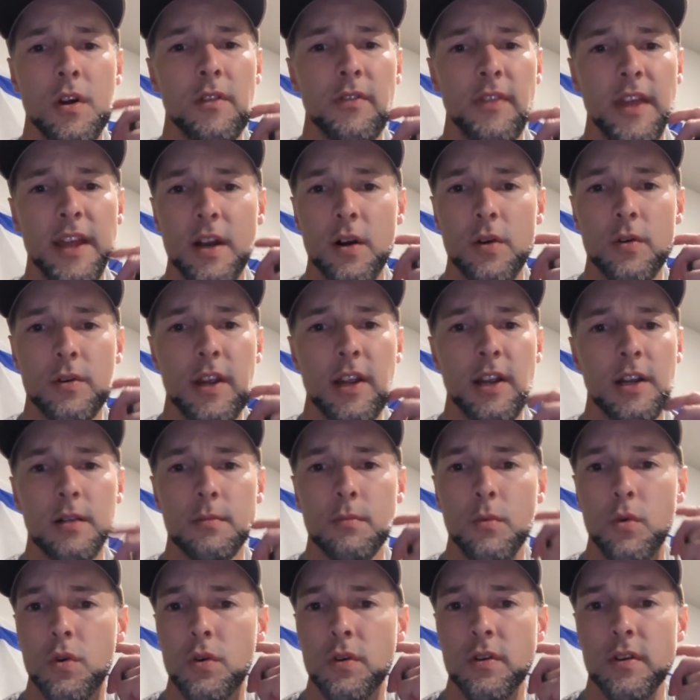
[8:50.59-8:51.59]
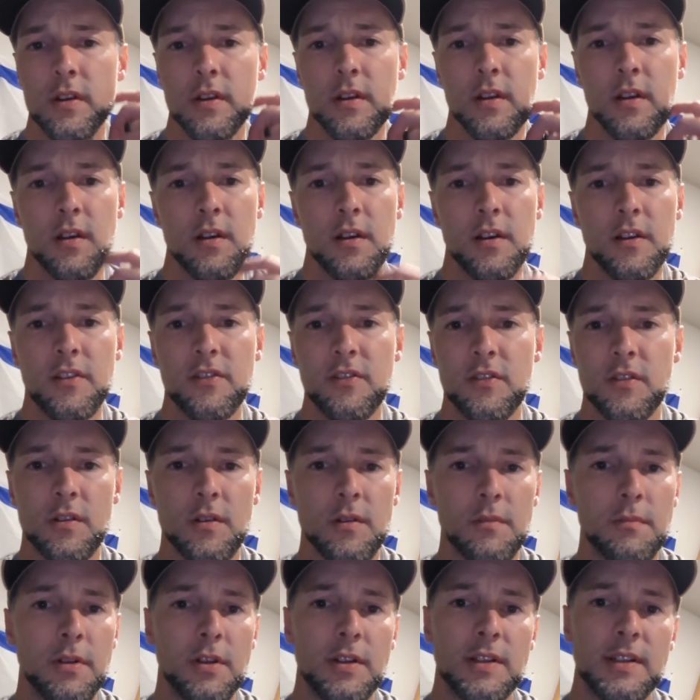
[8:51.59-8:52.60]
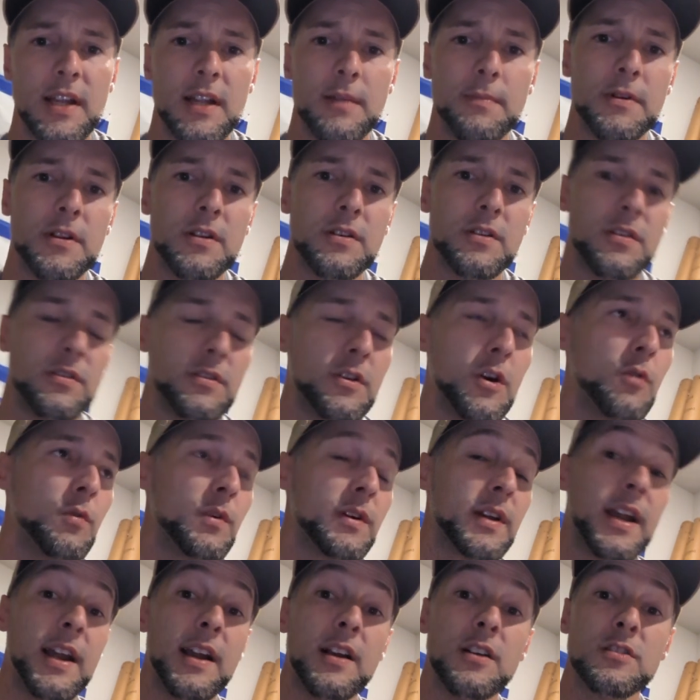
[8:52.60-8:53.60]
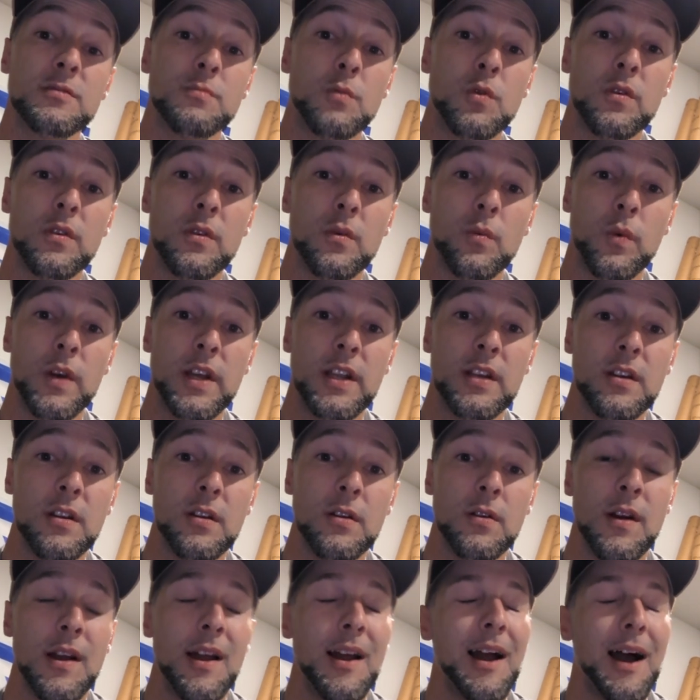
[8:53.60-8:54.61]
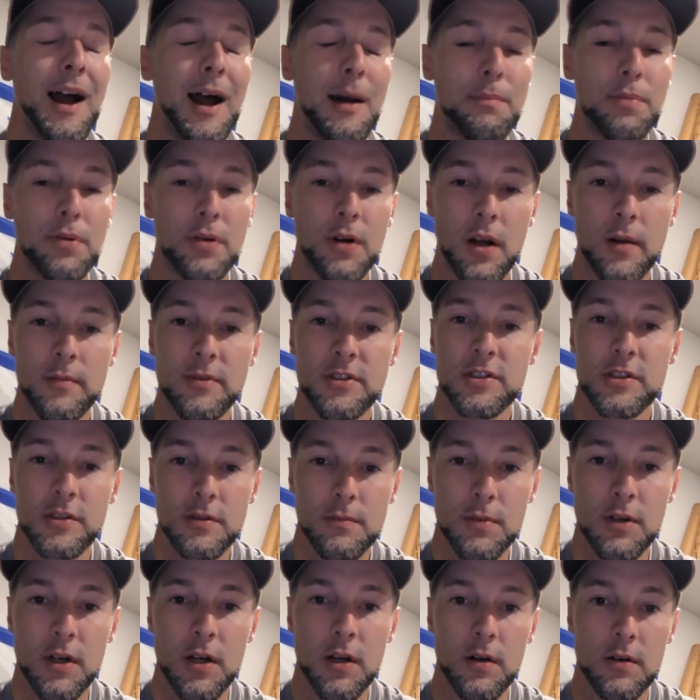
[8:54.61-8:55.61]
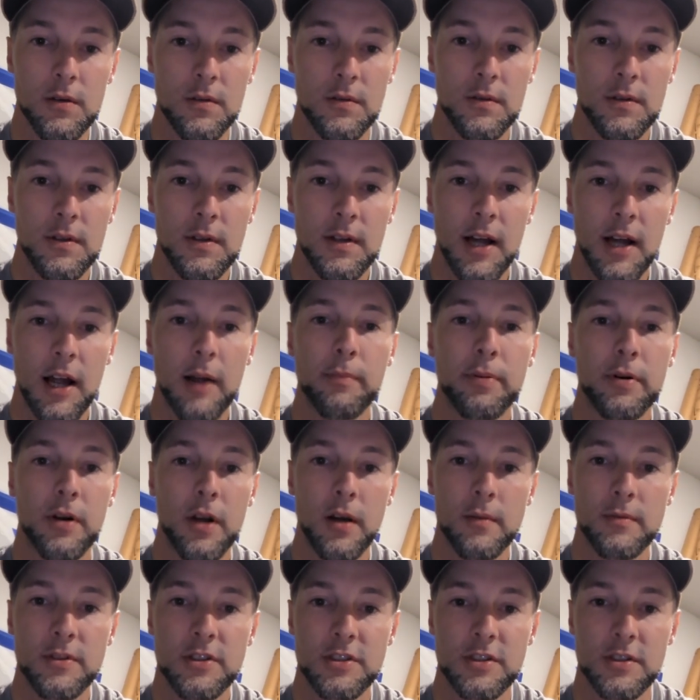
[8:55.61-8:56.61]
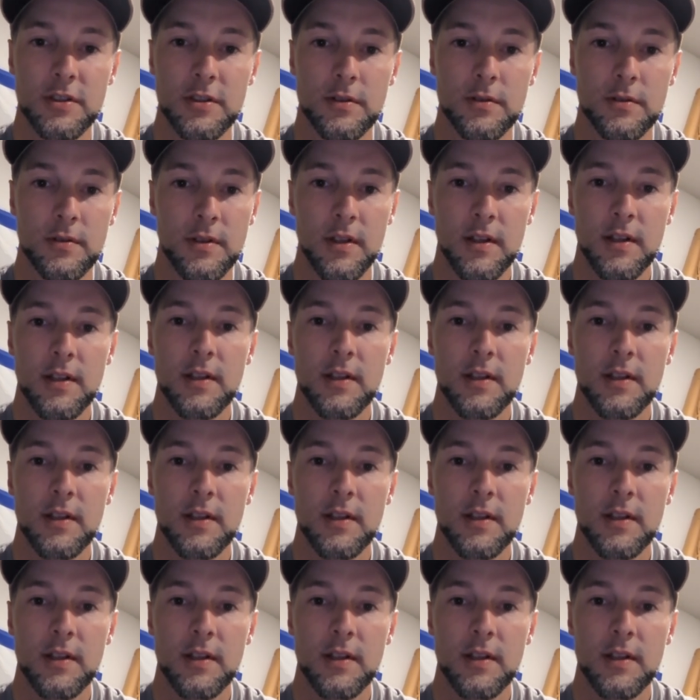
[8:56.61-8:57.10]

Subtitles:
they don't care more than us. Billy Napier, no one cares more than we do. I promise you, bro. I promise you,